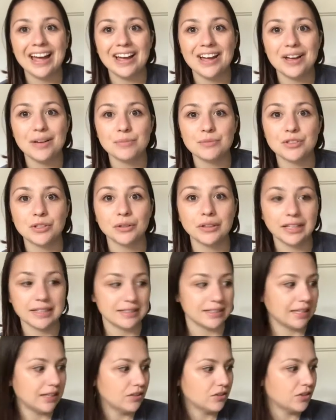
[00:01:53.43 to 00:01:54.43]
So let's
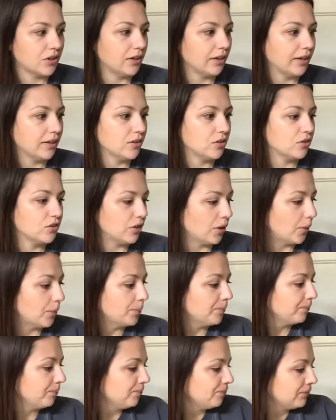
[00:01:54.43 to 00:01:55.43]
get started. So
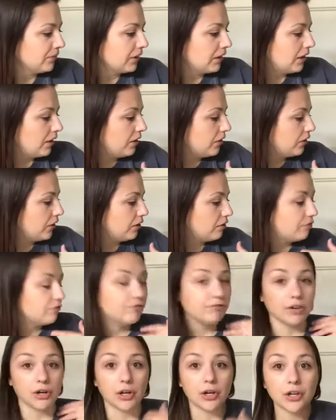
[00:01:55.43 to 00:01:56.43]
the
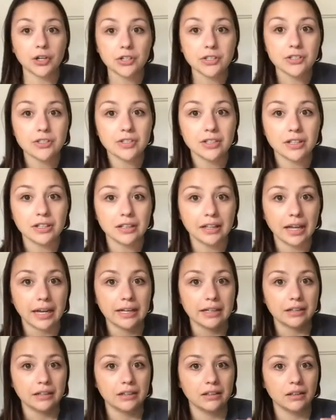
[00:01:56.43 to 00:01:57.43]
first,
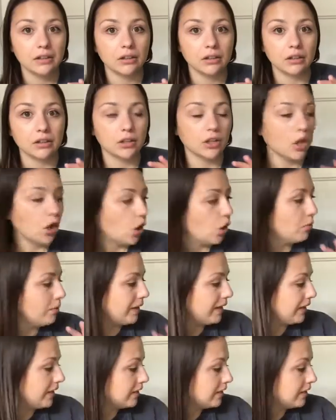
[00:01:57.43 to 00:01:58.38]
like, low maintenance